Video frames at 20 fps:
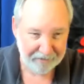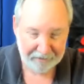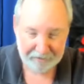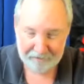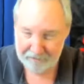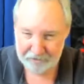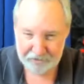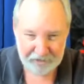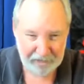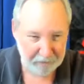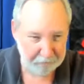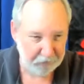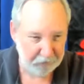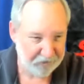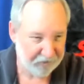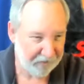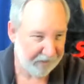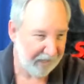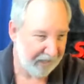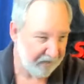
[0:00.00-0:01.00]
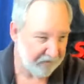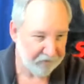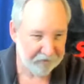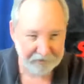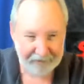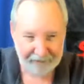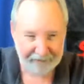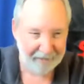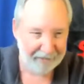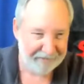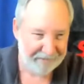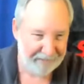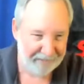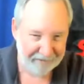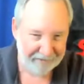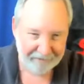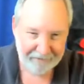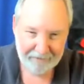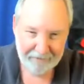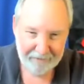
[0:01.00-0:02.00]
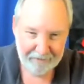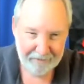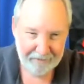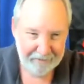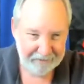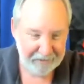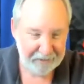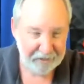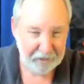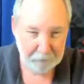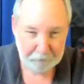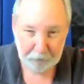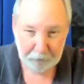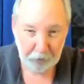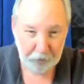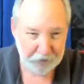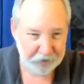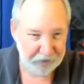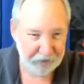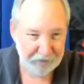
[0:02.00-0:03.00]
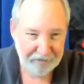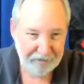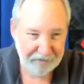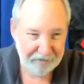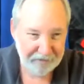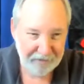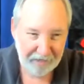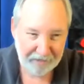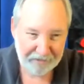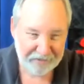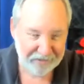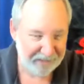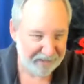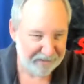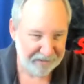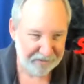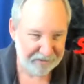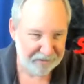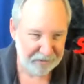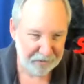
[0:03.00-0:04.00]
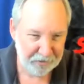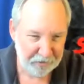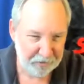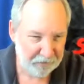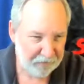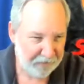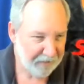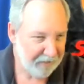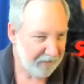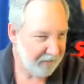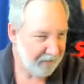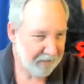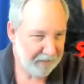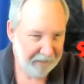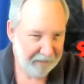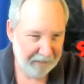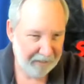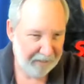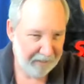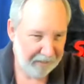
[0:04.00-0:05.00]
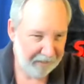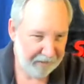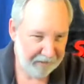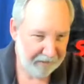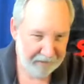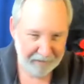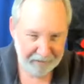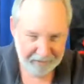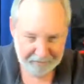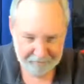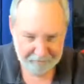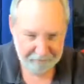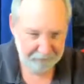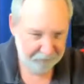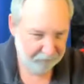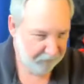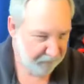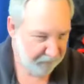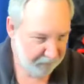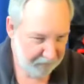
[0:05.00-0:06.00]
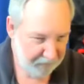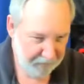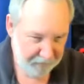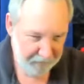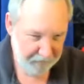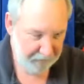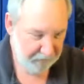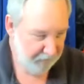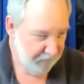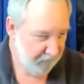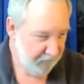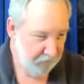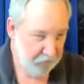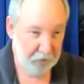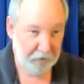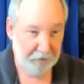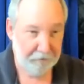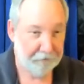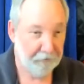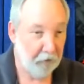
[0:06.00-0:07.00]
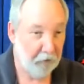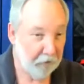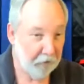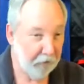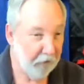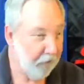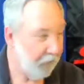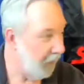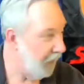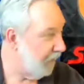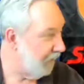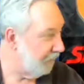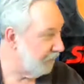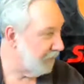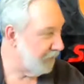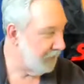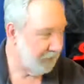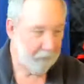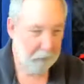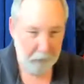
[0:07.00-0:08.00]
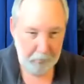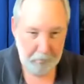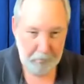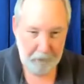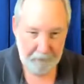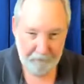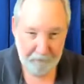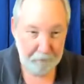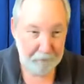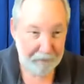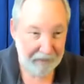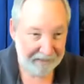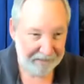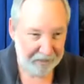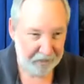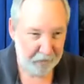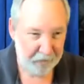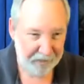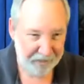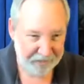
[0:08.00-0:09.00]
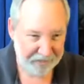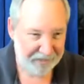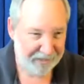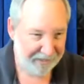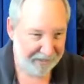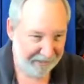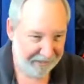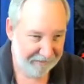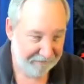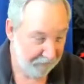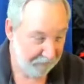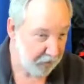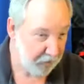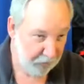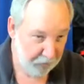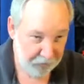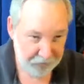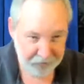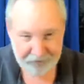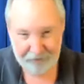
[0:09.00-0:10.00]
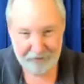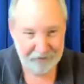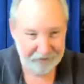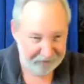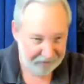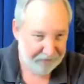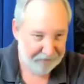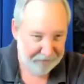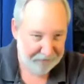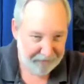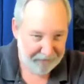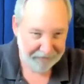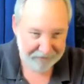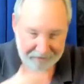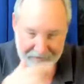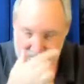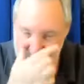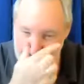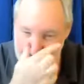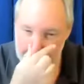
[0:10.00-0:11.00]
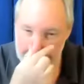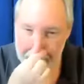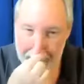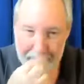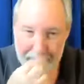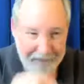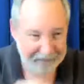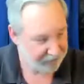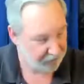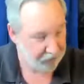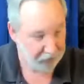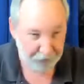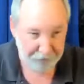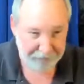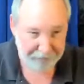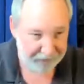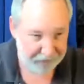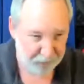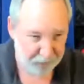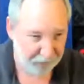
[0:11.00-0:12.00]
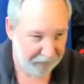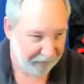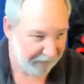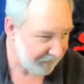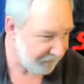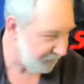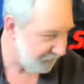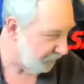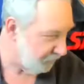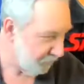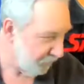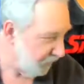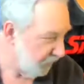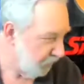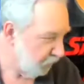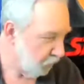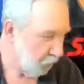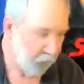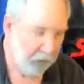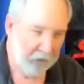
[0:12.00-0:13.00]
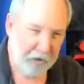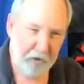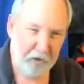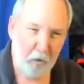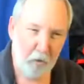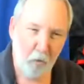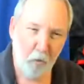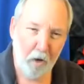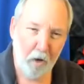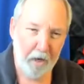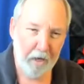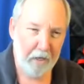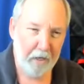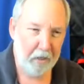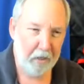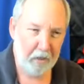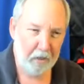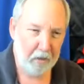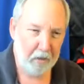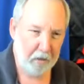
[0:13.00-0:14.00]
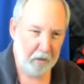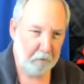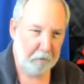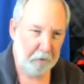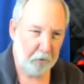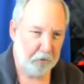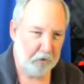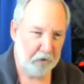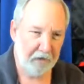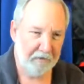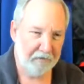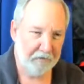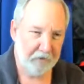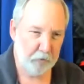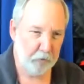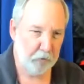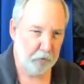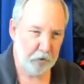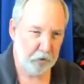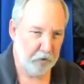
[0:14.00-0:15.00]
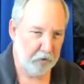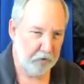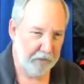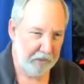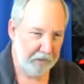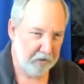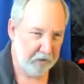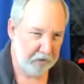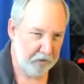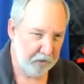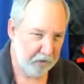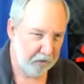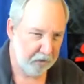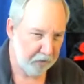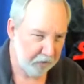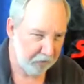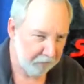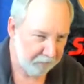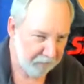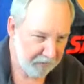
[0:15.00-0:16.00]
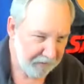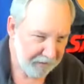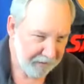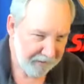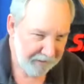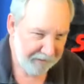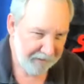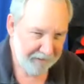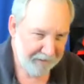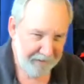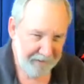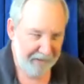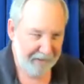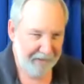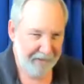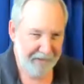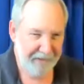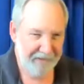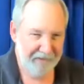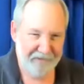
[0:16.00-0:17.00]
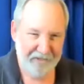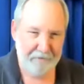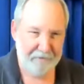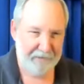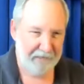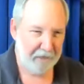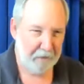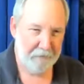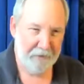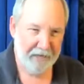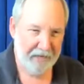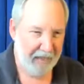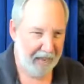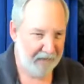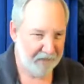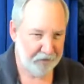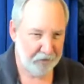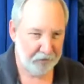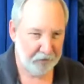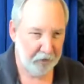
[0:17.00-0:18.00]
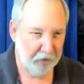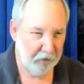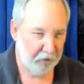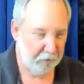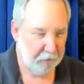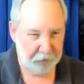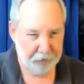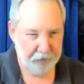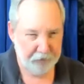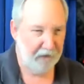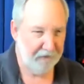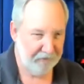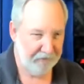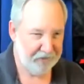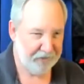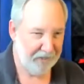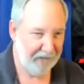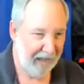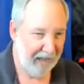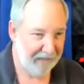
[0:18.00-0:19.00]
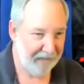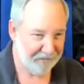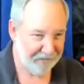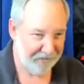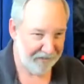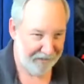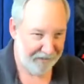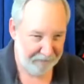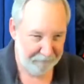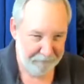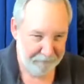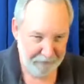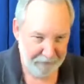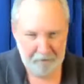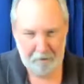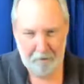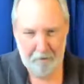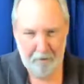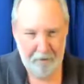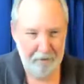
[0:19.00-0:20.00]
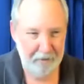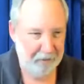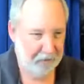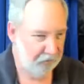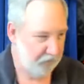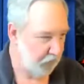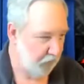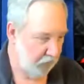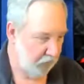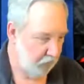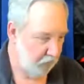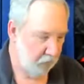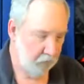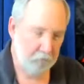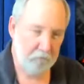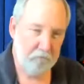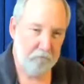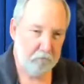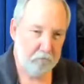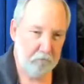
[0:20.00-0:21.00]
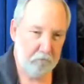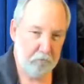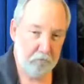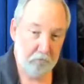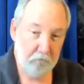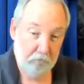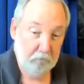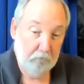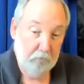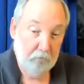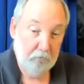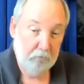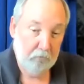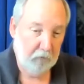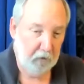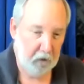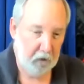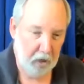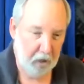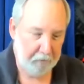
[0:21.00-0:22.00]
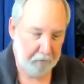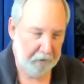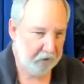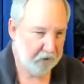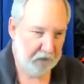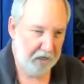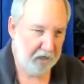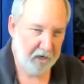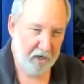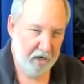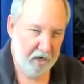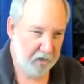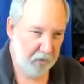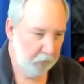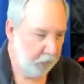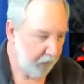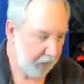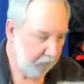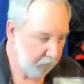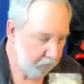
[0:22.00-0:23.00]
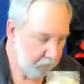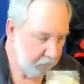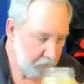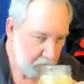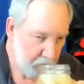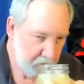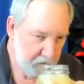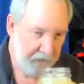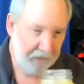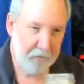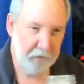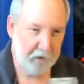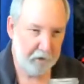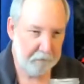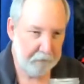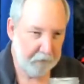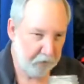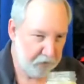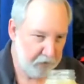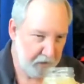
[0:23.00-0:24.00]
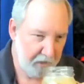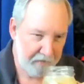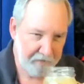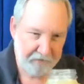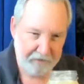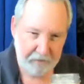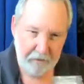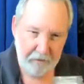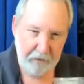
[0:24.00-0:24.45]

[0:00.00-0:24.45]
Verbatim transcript: The, the stamp wasn't canceled. I contacted the person that I sent it to and uh, took a photo of the, the mailing address that I used and sent that to them. And they said, no, that's right. So we don't know why the post office returned that to sender. And it seems like a big hassle to go to the post office and ask them. So I'm going to send it another way. Heck with the post office.